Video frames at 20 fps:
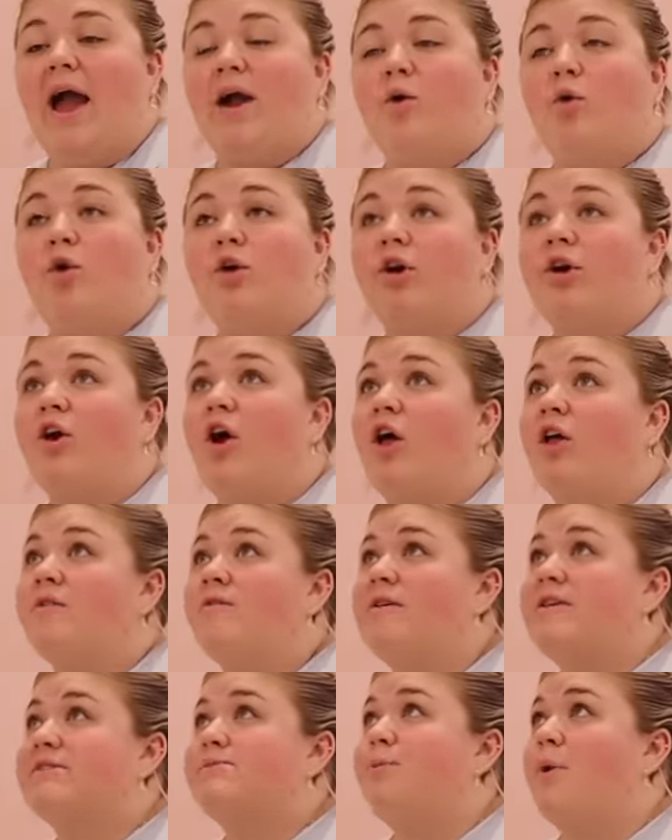I ordered all
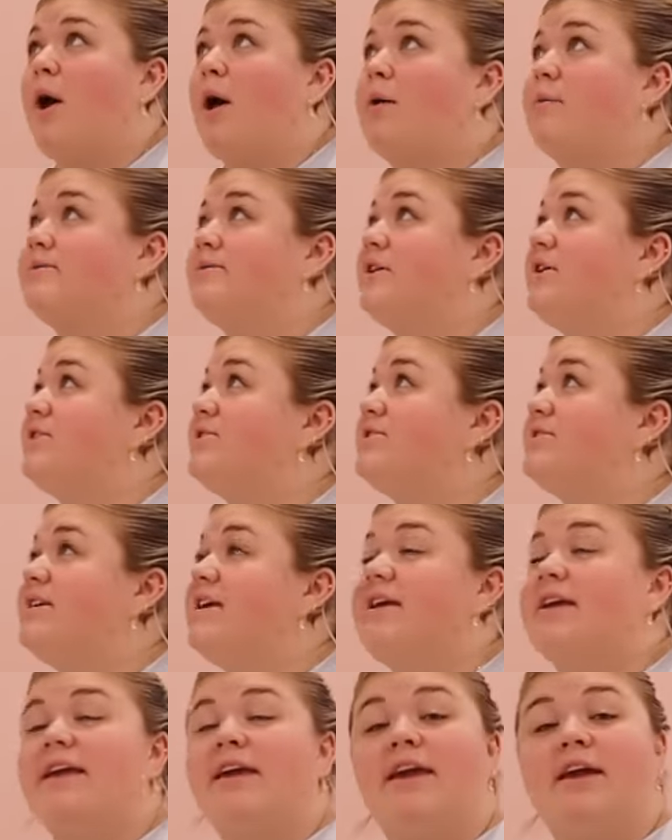of these bulbs that you're
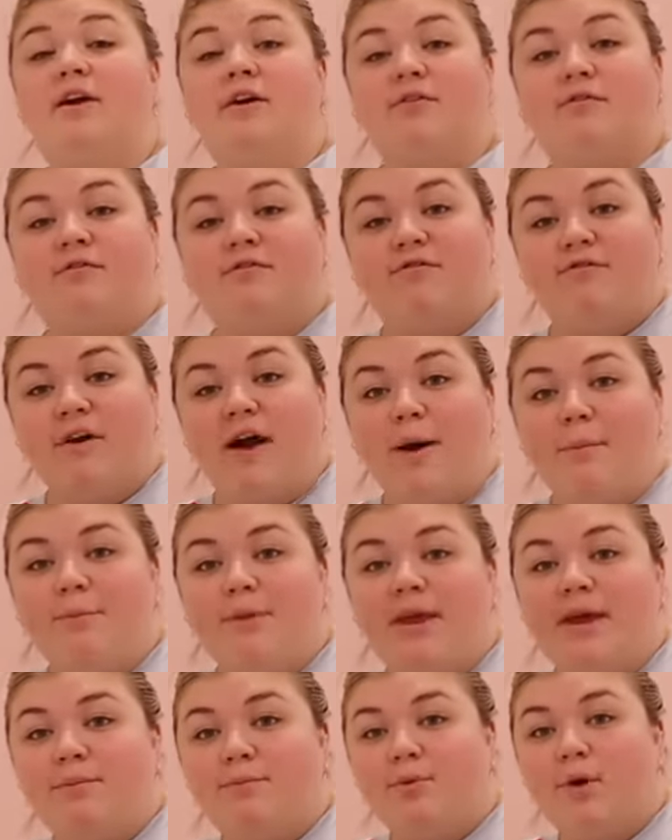seeing here from
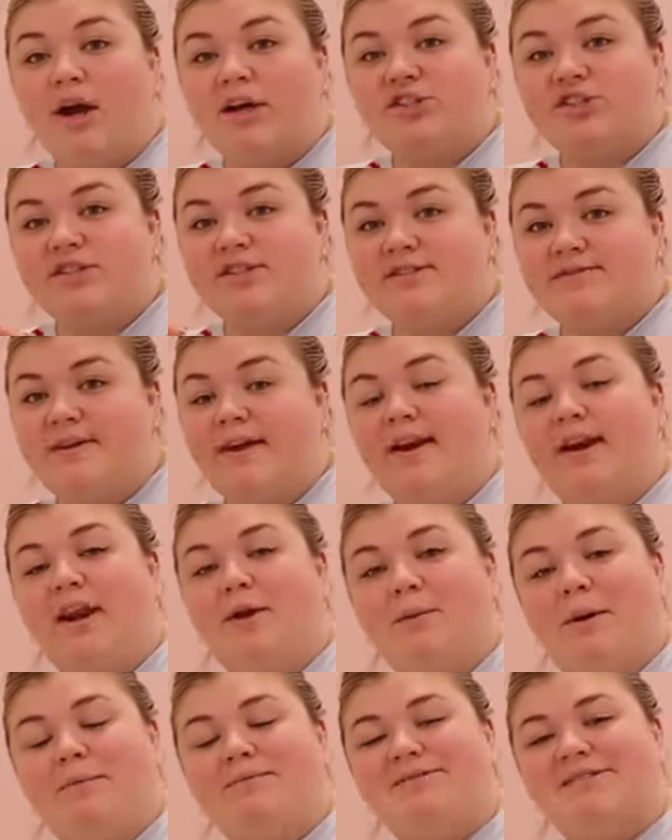the Impressions
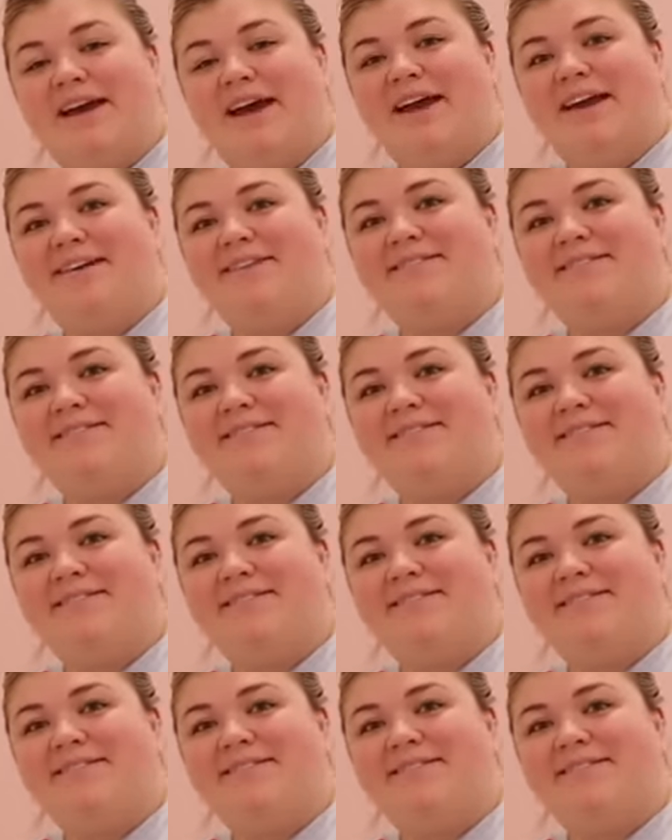Vanity website,